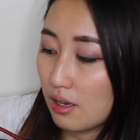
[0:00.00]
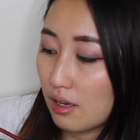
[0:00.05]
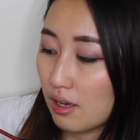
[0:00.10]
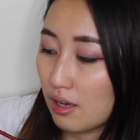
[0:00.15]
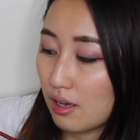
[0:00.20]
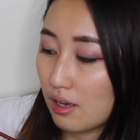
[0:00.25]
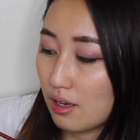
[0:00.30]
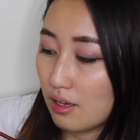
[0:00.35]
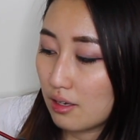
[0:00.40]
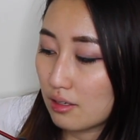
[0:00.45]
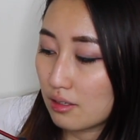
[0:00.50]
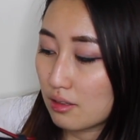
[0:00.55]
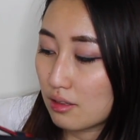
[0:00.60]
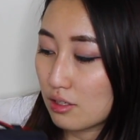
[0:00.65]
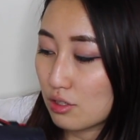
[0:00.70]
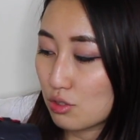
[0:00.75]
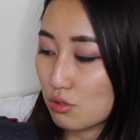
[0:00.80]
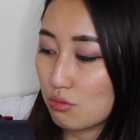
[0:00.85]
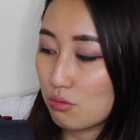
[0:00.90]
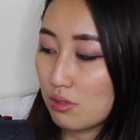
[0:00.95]
and
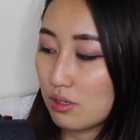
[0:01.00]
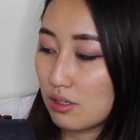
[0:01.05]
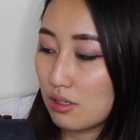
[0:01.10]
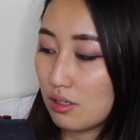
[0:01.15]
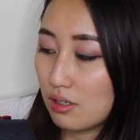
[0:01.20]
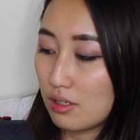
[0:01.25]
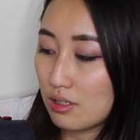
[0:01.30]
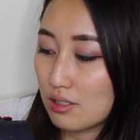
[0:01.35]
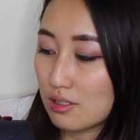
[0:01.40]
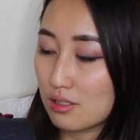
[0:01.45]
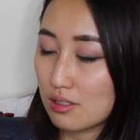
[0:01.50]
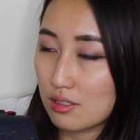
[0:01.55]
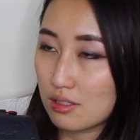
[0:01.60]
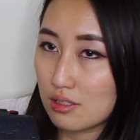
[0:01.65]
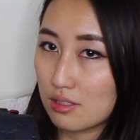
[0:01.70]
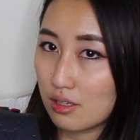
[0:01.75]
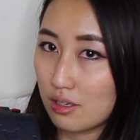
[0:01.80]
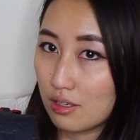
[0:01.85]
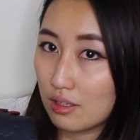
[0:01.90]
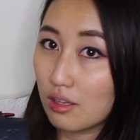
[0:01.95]
this one
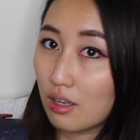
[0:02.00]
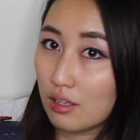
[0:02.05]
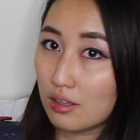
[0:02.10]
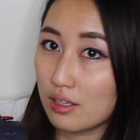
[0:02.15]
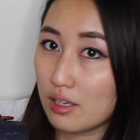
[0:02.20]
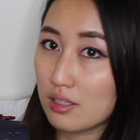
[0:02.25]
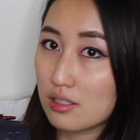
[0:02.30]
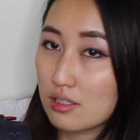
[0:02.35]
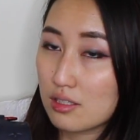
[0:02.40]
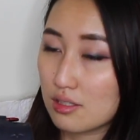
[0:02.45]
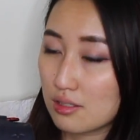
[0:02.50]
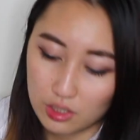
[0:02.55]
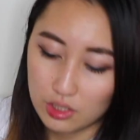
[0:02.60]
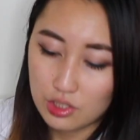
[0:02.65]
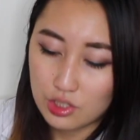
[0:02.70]
is a lot less.